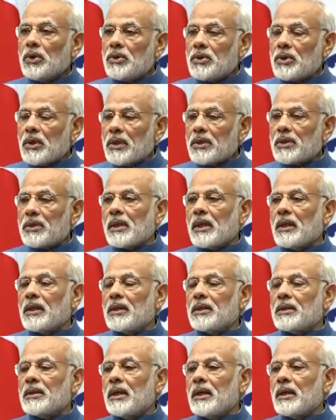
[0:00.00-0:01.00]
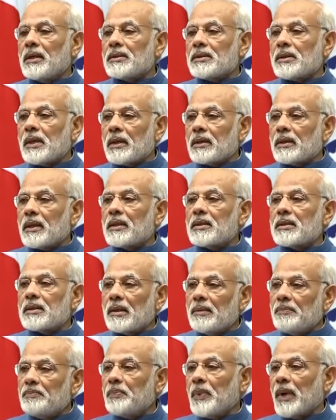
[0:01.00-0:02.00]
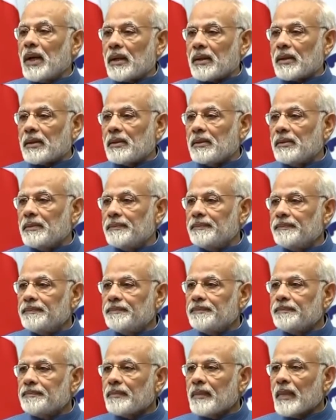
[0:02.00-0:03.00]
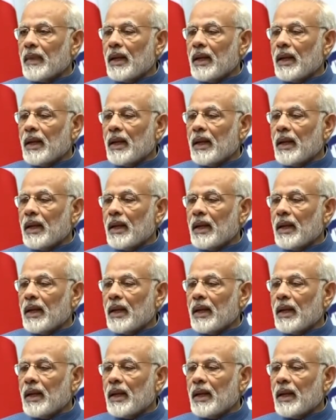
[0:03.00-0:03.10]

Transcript: do and that's all we know, it's great because you're honing into it,